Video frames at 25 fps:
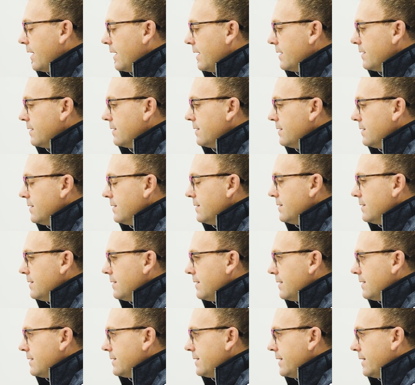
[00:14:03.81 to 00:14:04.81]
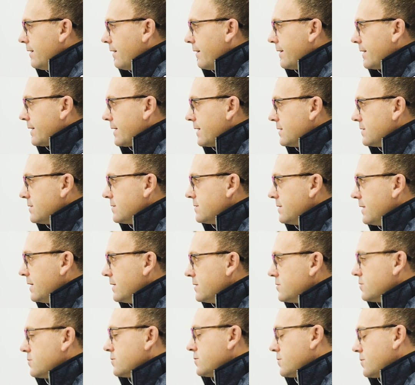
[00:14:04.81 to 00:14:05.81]
mm-hmm. and you know, I think it's
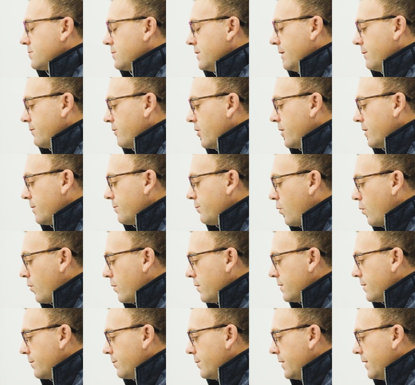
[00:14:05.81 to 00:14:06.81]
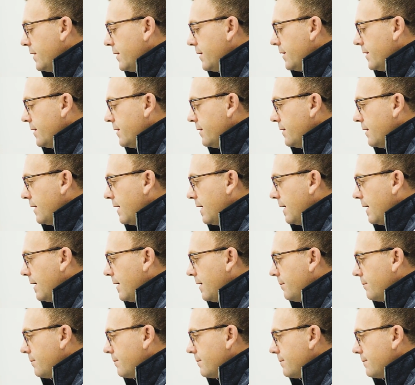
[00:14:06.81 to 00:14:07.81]
it's really important to be
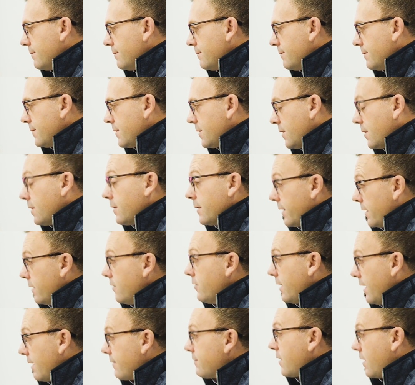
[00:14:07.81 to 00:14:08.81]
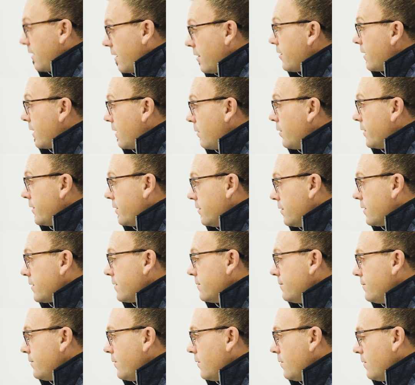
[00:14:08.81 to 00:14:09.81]
um, clear and have clarity on what you're
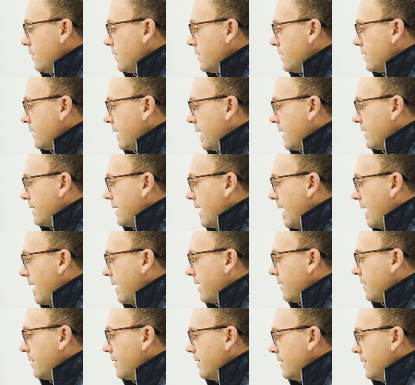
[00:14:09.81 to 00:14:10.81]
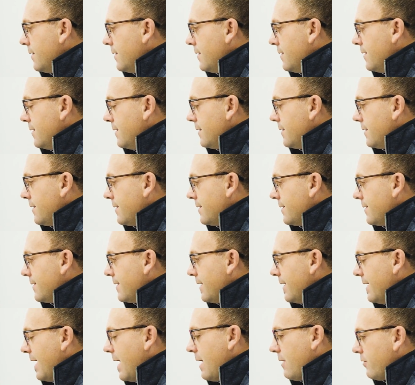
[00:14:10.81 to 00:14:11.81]
looking for, and and not
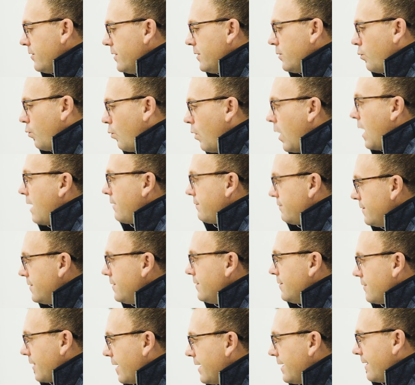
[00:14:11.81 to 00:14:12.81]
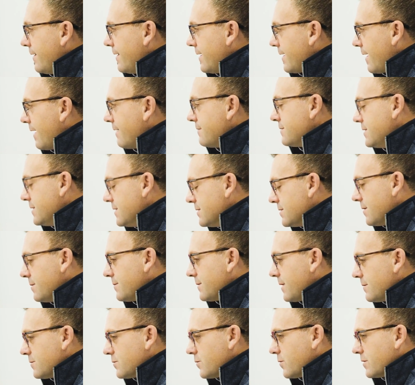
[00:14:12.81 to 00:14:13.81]
and not really waffle, right? I think mm-hmm. I've seen
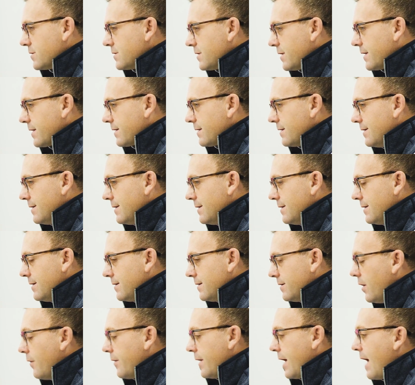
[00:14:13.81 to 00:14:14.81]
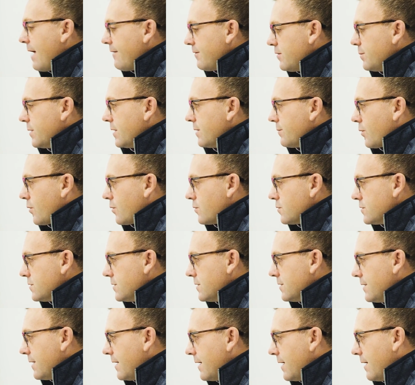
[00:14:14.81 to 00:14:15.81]
sometimes where it's like no, they have to be in
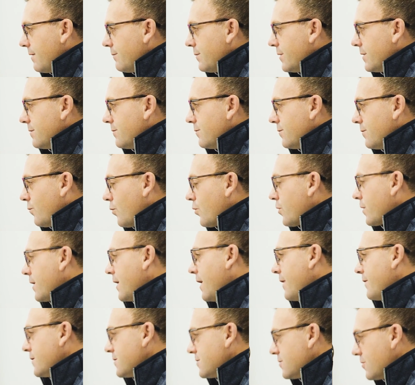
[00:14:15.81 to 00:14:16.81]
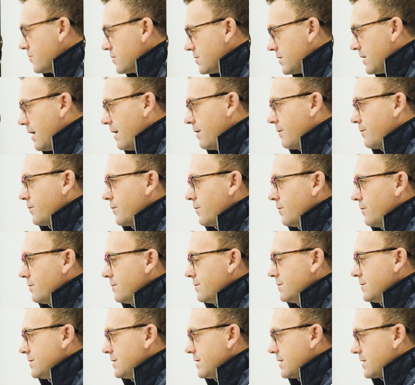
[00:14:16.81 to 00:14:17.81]
person. And mm-hmm. I've mm. been working on the search now for
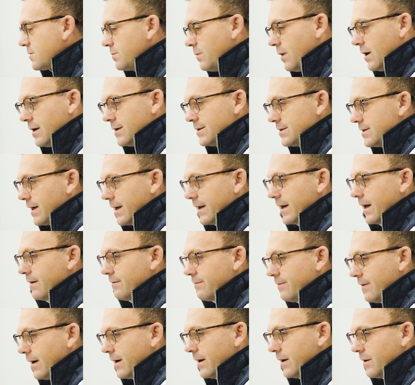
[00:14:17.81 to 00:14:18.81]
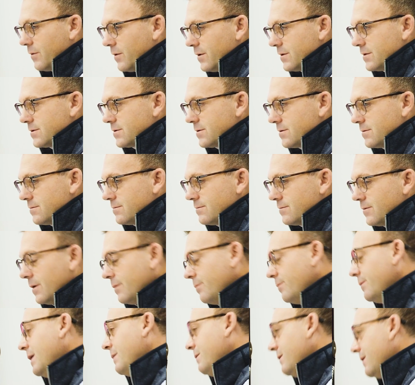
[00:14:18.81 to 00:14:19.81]
six months and I can't find anyone. So,
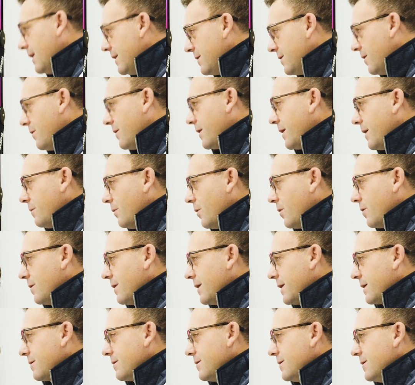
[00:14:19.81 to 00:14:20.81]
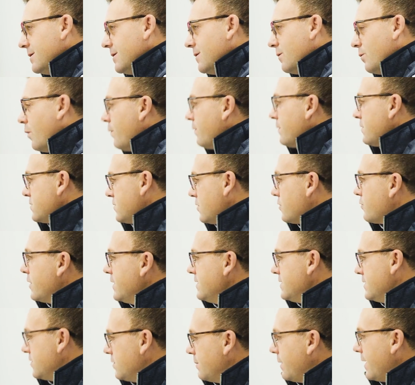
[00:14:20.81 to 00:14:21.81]
well, maybe they don't anymore. Like, well, there's a
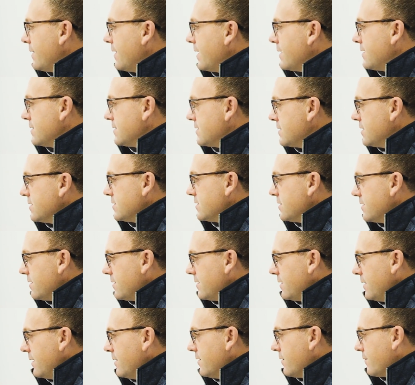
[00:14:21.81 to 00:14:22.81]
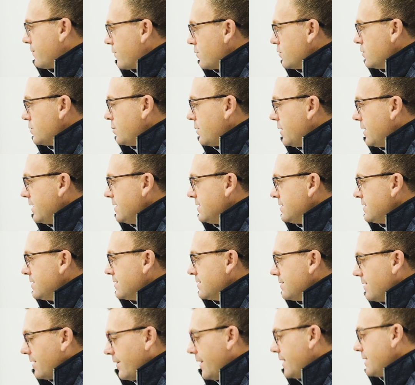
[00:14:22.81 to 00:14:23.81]
reason you made that decision in the first place.
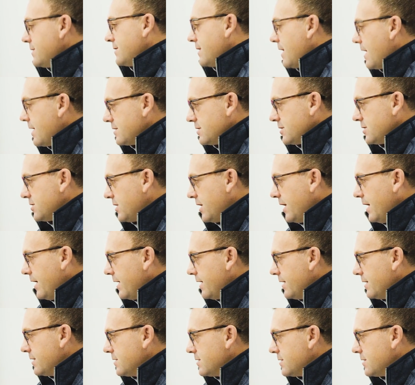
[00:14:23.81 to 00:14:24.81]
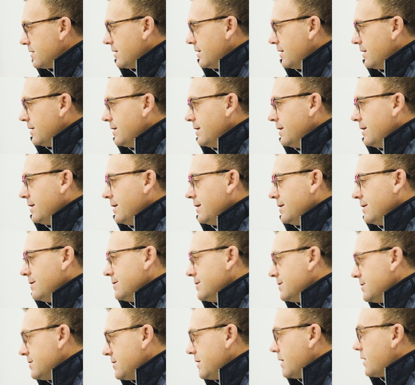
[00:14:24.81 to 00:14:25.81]
And unless that's changed,
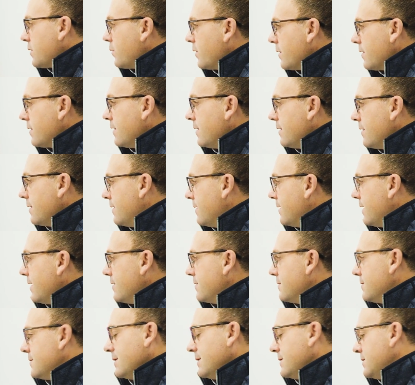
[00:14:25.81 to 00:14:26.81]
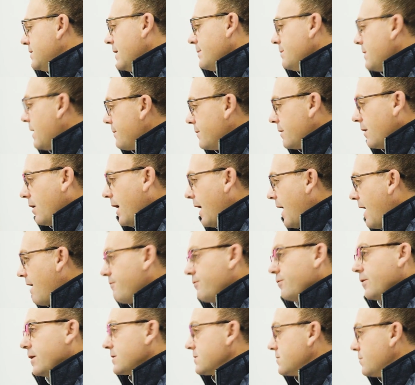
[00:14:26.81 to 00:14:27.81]
stick with it. And, right. and same time,
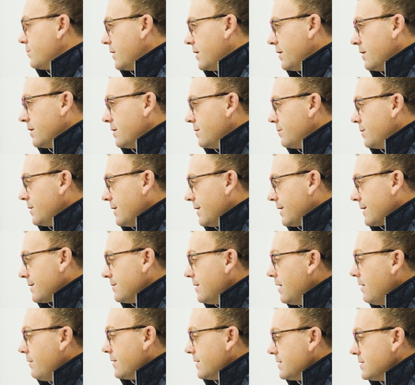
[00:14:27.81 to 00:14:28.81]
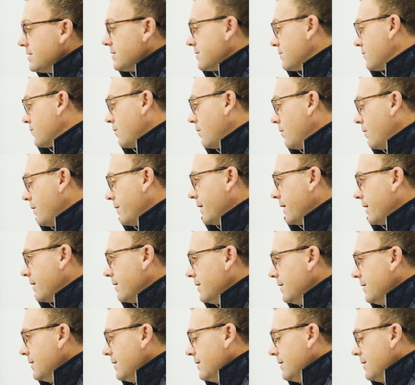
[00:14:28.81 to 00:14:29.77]
have flexibility to be like, no, this is a role that,